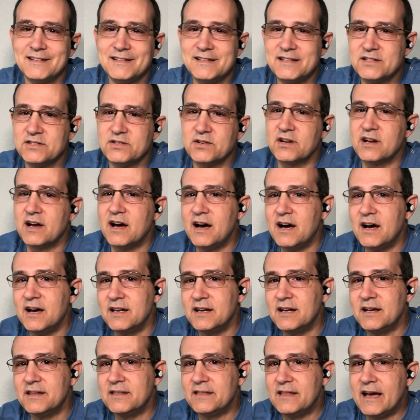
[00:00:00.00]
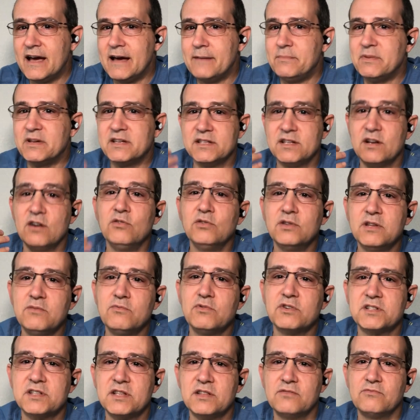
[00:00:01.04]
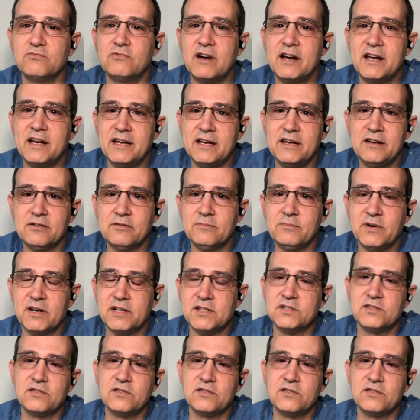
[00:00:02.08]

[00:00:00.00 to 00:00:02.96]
there's a con on that because it only works in the right earbud.